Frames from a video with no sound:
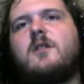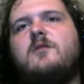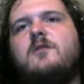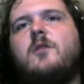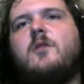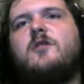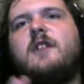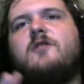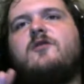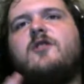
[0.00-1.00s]
those, once
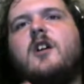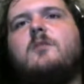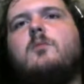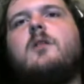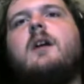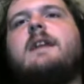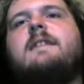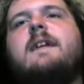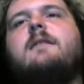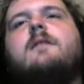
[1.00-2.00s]
it gets started,
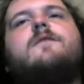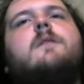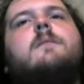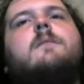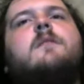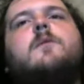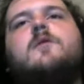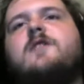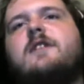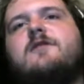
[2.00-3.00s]
it takes a few minutes, but
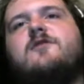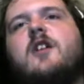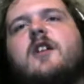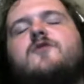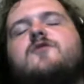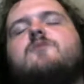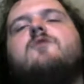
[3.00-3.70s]
once it gets started, you know